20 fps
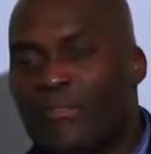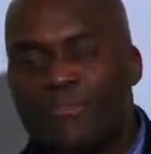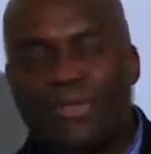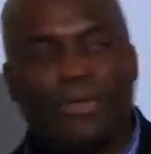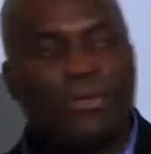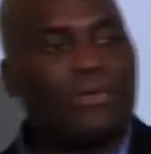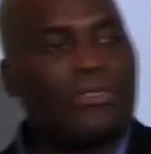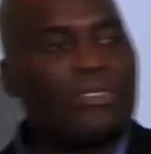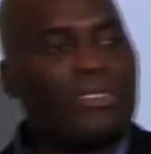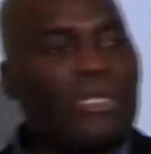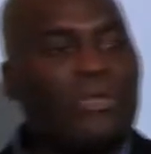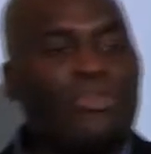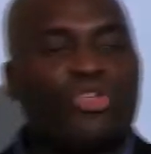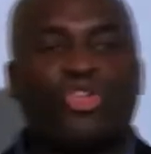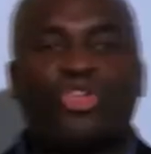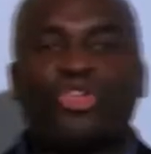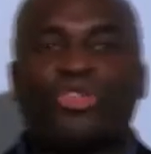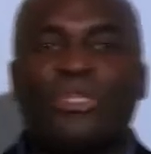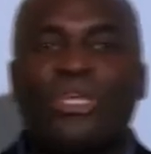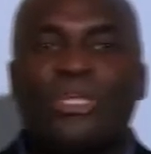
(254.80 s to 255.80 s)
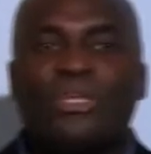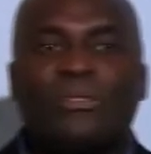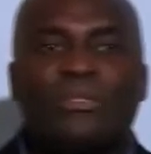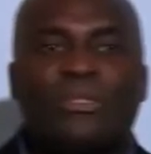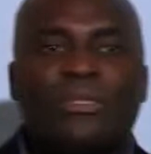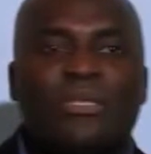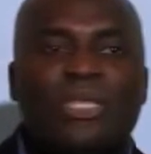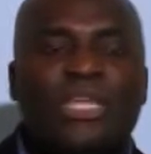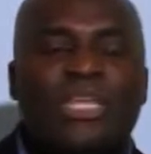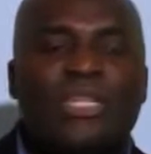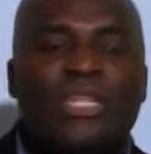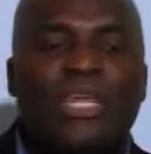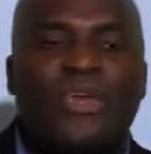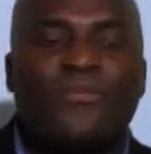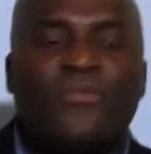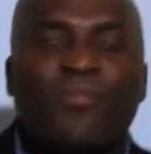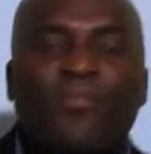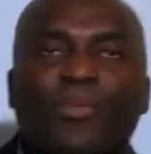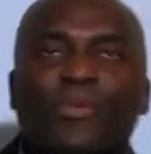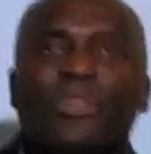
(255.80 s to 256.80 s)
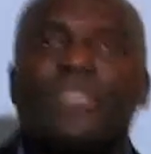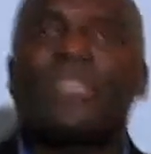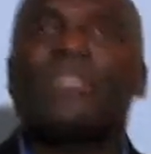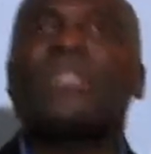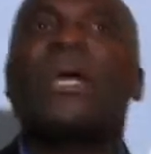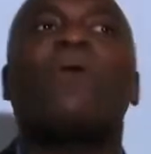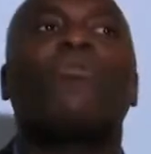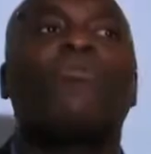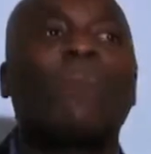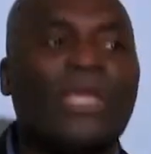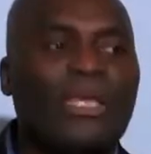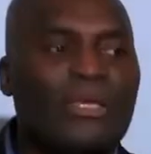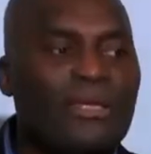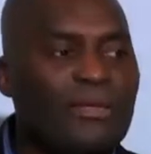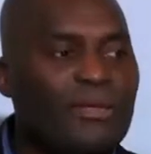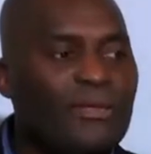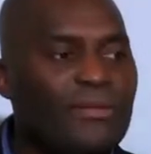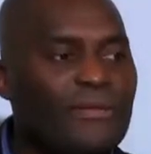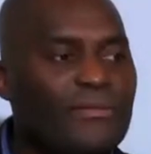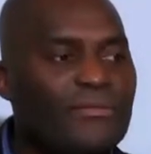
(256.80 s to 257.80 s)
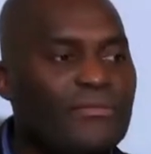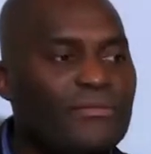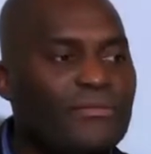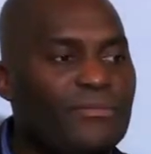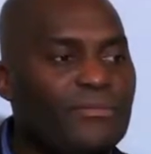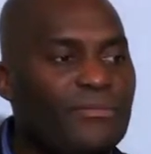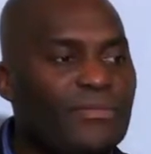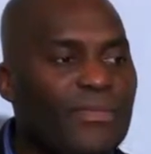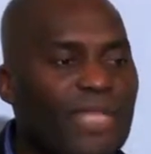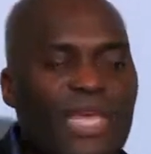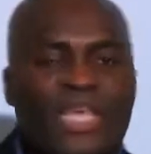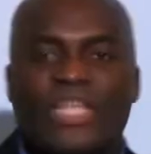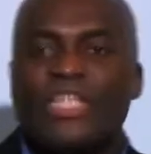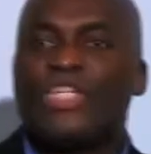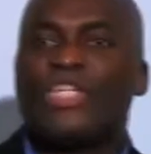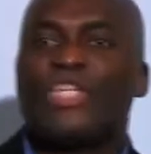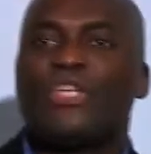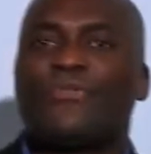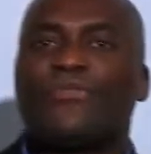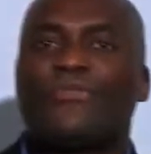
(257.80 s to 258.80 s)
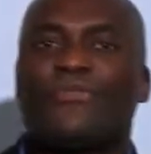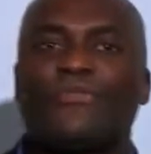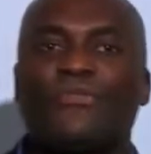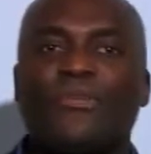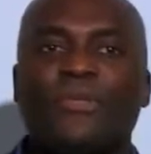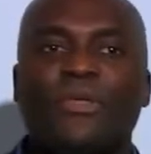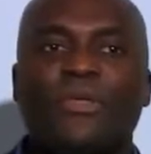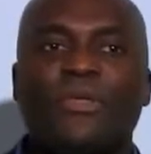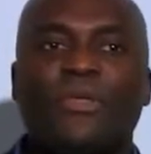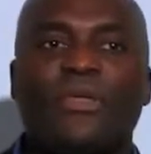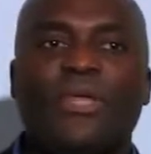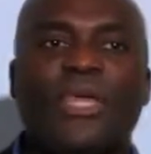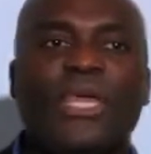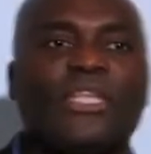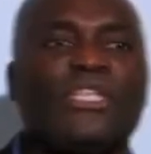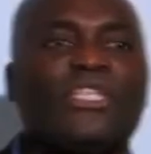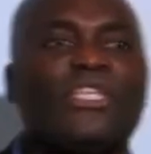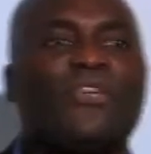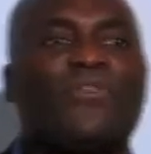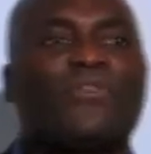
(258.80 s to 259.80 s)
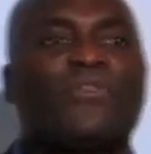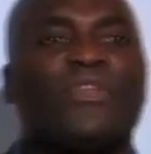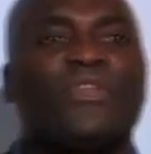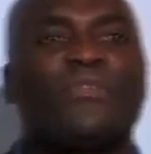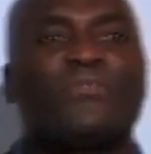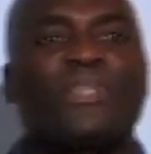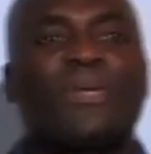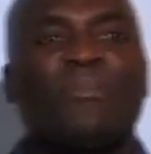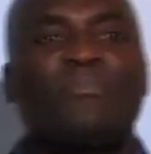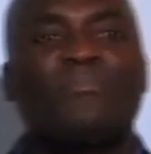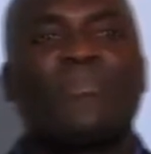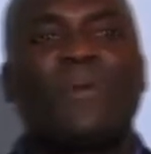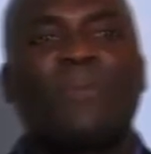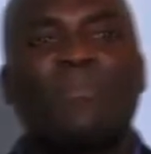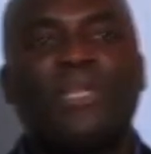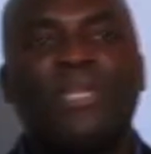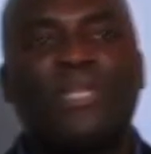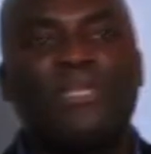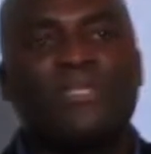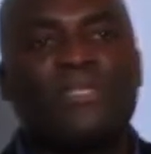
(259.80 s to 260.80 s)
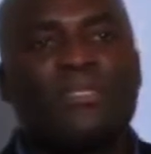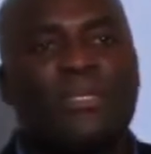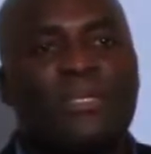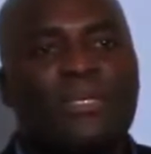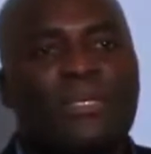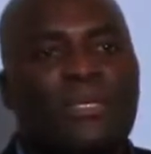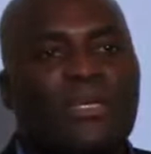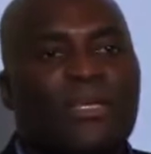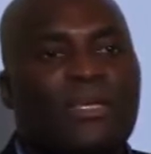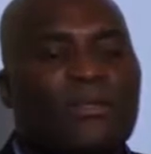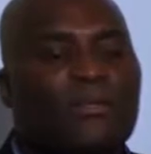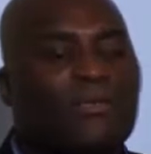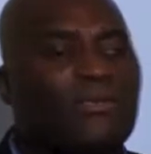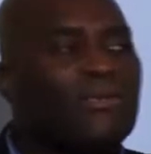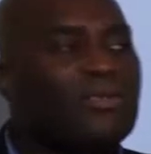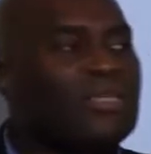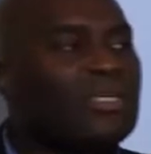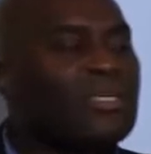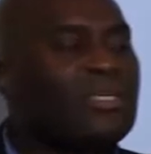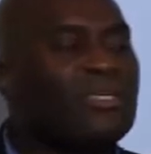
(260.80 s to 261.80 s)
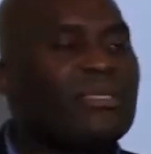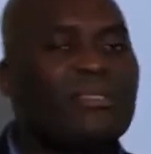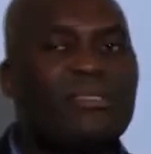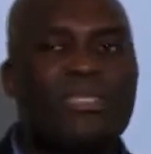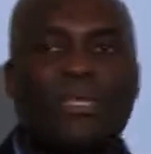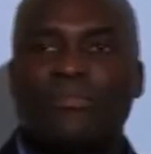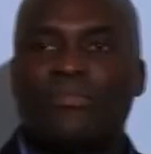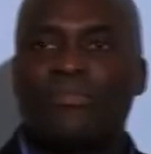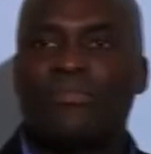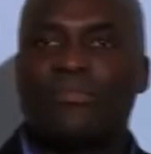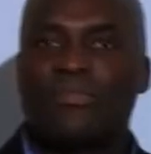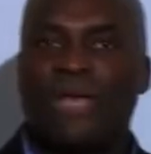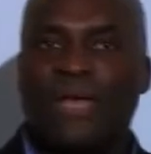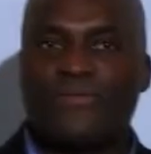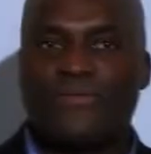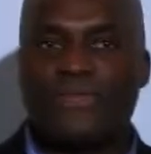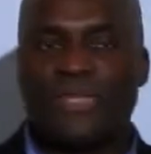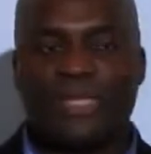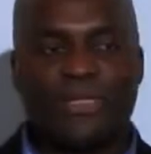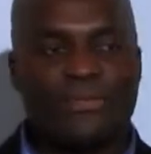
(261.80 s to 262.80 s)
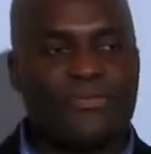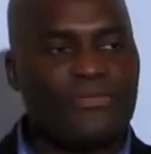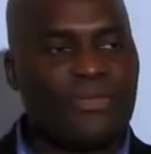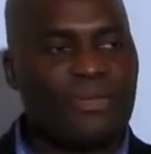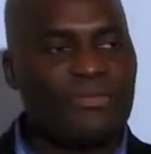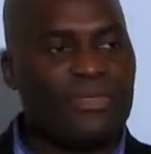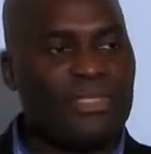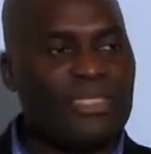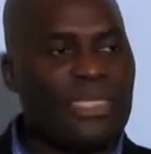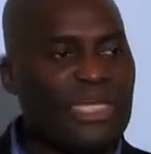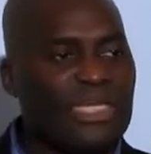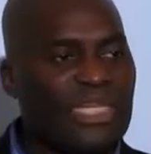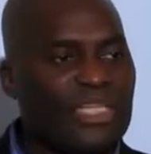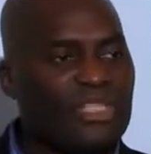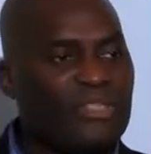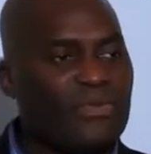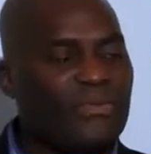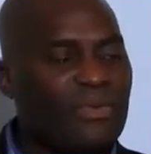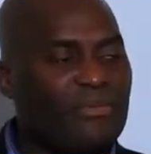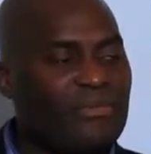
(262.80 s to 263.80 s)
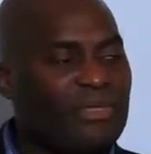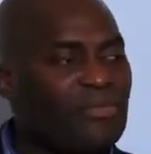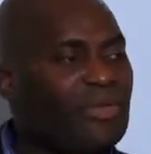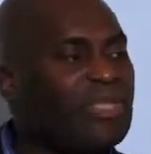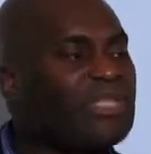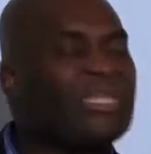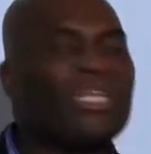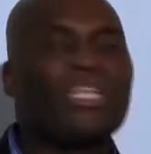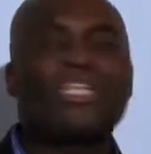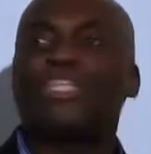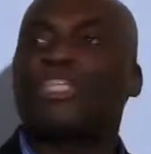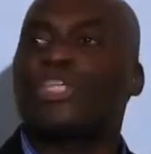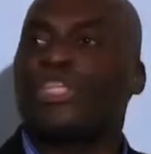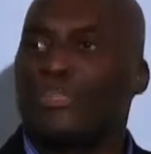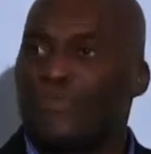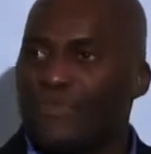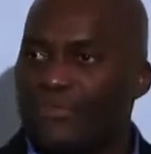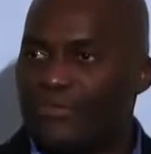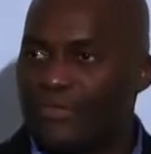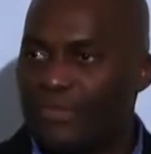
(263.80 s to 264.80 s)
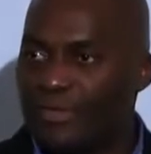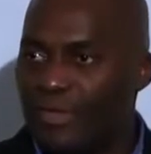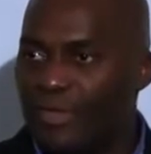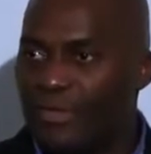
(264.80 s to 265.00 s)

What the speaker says: Because they've put it that way. A chief in some families, you see some African families like Nigerian families, when they say chief,